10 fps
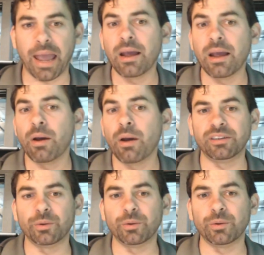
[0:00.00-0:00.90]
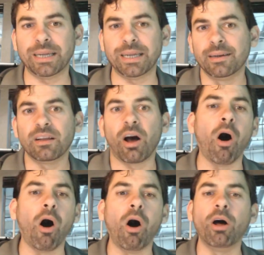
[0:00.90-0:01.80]
We're doing
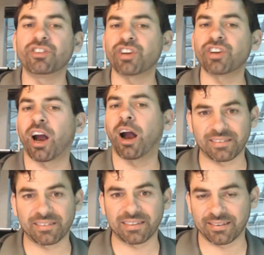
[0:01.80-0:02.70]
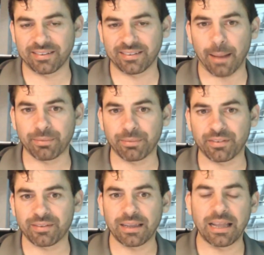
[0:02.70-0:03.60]
all Charleston steps
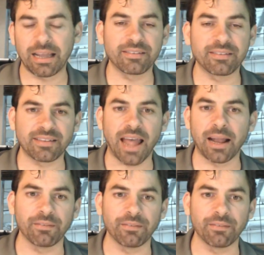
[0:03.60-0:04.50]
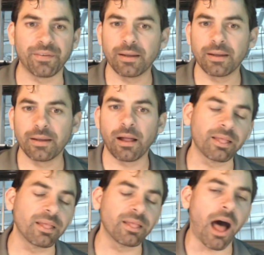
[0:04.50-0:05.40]
instead of
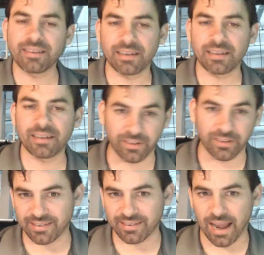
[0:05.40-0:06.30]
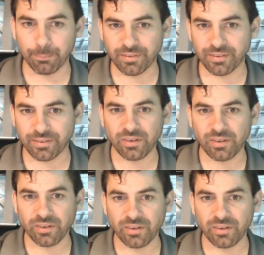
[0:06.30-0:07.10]
lots of different steps, right?